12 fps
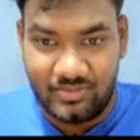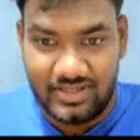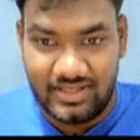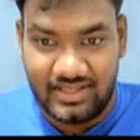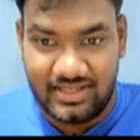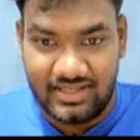
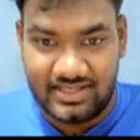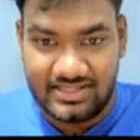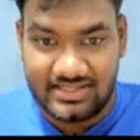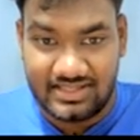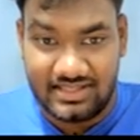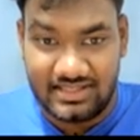with an
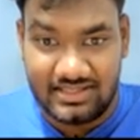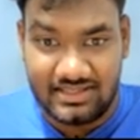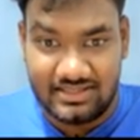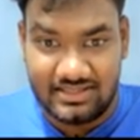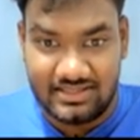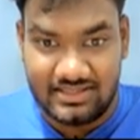increase in
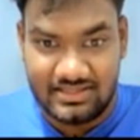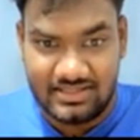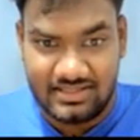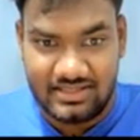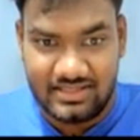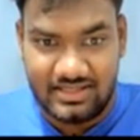
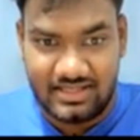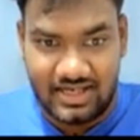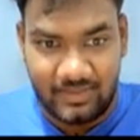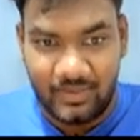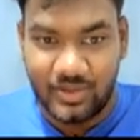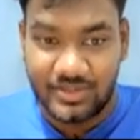
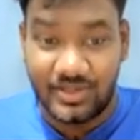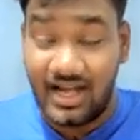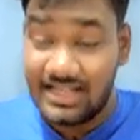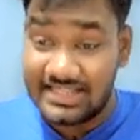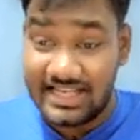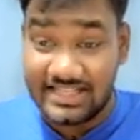income. No. So
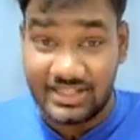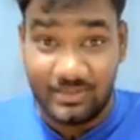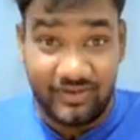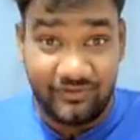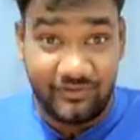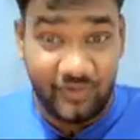answer has
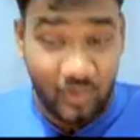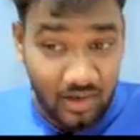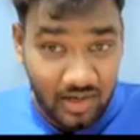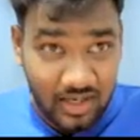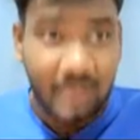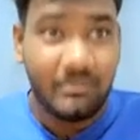to be
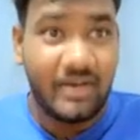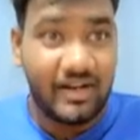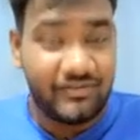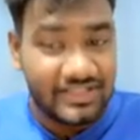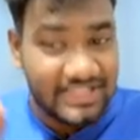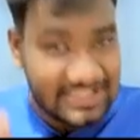4.
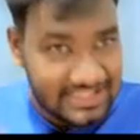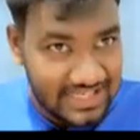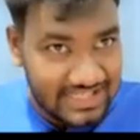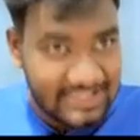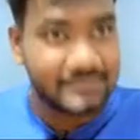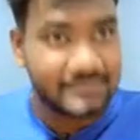But for this,
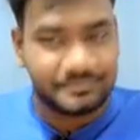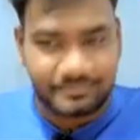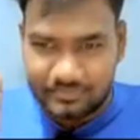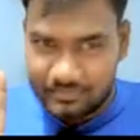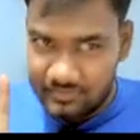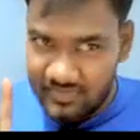guys,
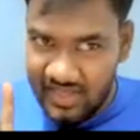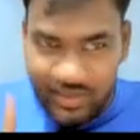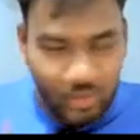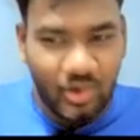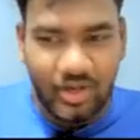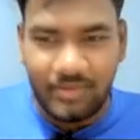
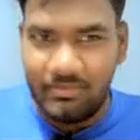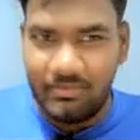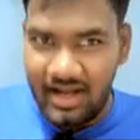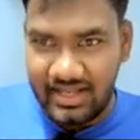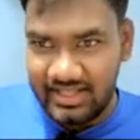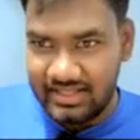you don't
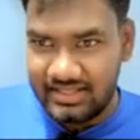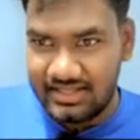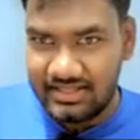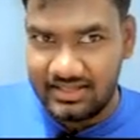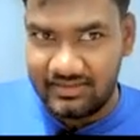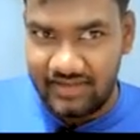mark it
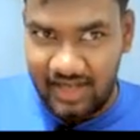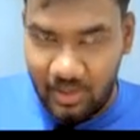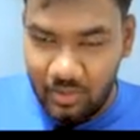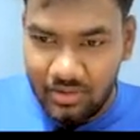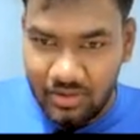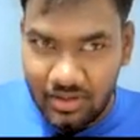
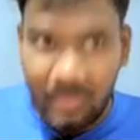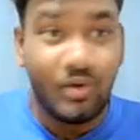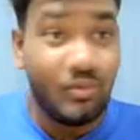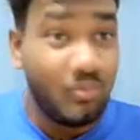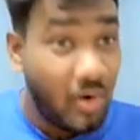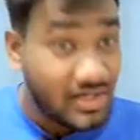now.
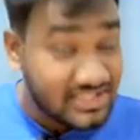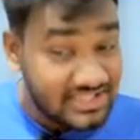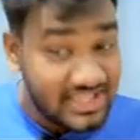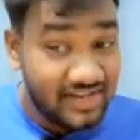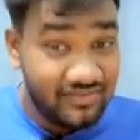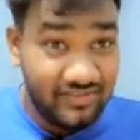Watch
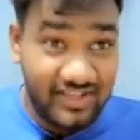that